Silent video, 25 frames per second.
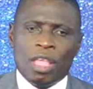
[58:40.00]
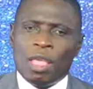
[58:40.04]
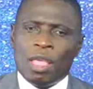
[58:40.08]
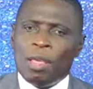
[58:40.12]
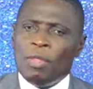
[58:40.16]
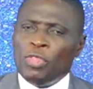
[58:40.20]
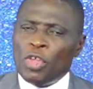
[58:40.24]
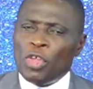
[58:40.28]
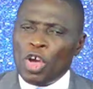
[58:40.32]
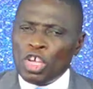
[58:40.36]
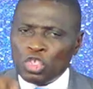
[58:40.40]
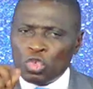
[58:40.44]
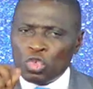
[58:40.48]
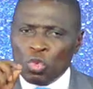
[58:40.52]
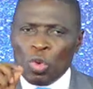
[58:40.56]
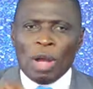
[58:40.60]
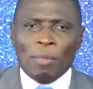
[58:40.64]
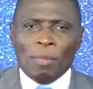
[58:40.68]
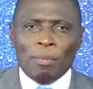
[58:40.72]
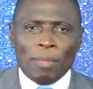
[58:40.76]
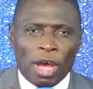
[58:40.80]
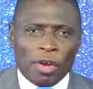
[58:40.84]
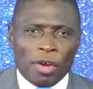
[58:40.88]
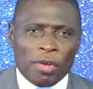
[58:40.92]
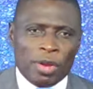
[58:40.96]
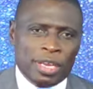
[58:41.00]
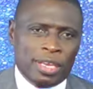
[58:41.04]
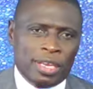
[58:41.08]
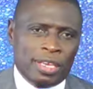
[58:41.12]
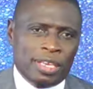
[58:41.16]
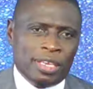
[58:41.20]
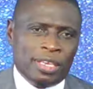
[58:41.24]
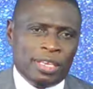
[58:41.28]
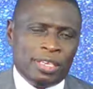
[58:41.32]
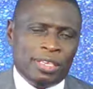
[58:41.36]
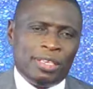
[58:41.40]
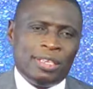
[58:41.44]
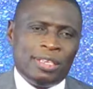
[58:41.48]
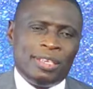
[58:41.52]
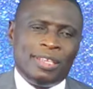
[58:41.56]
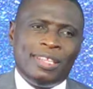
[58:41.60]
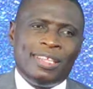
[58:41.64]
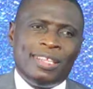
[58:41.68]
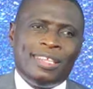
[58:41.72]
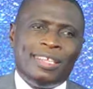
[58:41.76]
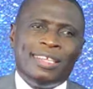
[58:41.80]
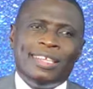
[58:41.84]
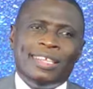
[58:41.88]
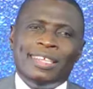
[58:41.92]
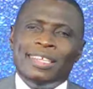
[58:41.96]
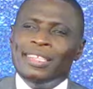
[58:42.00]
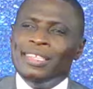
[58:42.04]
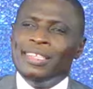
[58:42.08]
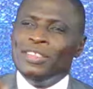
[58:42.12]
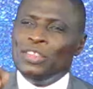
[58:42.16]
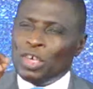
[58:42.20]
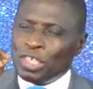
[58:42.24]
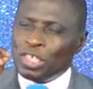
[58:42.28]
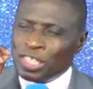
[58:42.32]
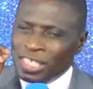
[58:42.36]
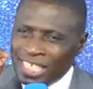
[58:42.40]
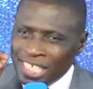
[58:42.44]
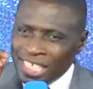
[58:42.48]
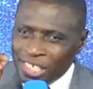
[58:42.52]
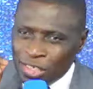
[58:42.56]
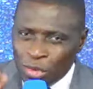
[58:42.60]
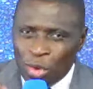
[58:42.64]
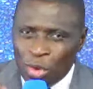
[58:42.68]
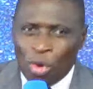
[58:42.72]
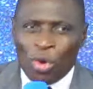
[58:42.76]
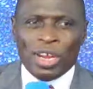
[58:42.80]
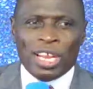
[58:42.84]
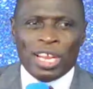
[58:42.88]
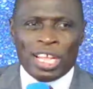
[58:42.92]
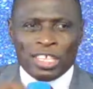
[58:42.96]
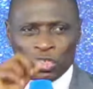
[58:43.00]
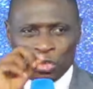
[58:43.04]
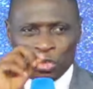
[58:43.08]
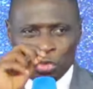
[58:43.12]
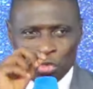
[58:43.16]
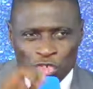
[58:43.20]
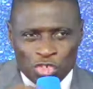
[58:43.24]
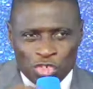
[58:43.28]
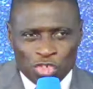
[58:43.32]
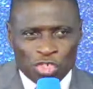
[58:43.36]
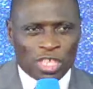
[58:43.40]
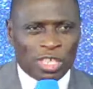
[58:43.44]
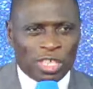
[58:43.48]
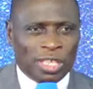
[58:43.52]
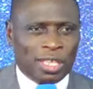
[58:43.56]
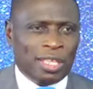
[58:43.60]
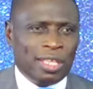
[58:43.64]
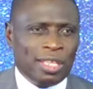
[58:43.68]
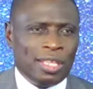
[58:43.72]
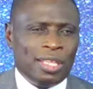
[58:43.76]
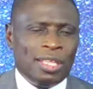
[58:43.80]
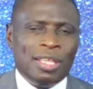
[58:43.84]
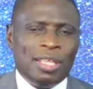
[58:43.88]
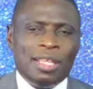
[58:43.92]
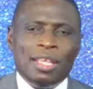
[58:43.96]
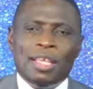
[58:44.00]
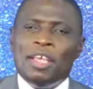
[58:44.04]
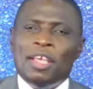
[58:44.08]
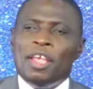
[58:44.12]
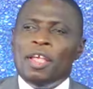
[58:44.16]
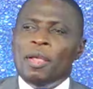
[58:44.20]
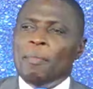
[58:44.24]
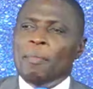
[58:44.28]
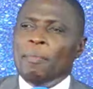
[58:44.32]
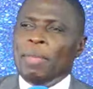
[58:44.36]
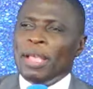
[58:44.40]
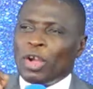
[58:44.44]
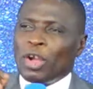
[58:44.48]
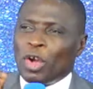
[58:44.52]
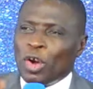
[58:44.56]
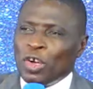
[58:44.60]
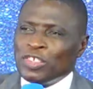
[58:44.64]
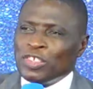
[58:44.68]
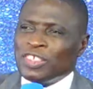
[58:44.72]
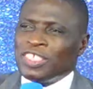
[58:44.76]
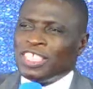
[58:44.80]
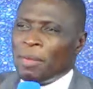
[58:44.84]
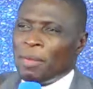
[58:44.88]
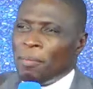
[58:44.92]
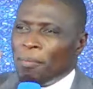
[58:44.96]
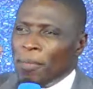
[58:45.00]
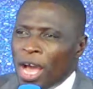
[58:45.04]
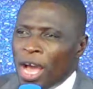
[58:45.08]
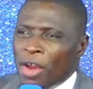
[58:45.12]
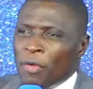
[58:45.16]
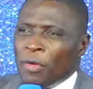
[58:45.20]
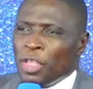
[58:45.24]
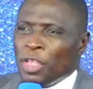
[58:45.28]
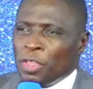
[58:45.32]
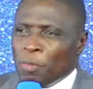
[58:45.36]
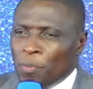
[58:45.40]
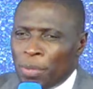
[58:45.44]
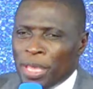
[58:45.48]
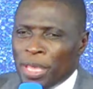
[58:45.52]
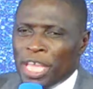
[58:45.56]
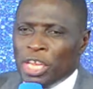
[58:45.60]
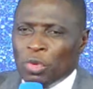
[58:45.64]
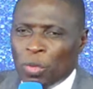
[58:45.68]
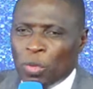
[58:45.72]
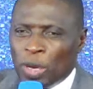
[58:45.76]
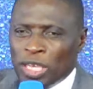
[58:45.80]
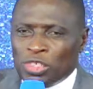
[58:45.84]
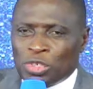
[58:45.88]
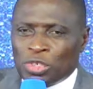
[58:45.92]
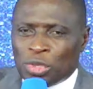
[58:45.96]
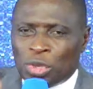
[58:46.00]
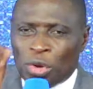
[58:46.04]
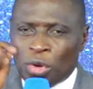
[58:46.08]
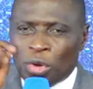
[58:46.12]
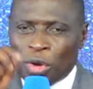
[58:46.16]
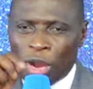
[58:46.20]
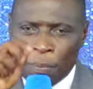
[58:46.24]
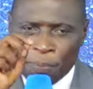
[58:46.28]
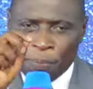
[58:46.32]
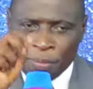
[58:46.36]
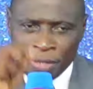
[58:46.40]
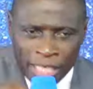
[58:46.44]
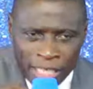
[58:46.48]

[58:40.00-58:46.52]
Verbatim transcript: Those who are married, those disorders you see, because the marriage bed was corrupted.